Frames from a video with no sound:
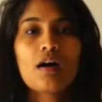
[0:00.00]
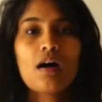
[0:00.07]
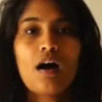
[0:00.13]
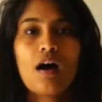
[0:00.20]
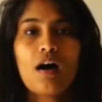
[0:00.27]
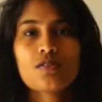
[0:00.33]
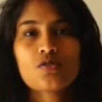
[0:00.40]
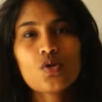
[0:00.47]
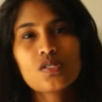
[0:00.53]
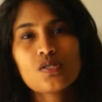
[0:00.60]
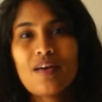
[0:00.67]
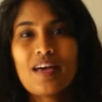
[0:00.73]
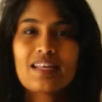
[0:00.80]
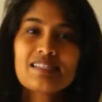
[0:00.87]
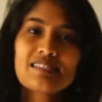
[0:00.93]
So it's
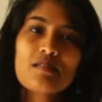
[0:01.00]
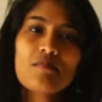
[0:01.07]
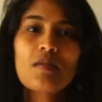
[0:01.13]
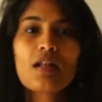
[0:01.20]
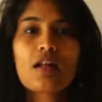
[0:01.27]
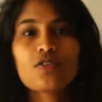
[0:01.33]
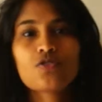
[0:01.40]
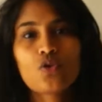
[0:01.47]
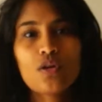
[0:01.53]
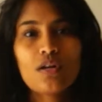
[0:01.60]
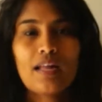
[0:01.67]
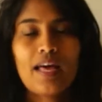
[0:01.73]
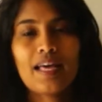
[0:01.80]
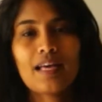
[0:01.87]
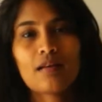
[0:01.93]
very similar to
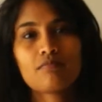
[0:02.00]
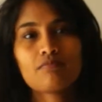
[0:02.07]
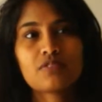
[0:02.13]
like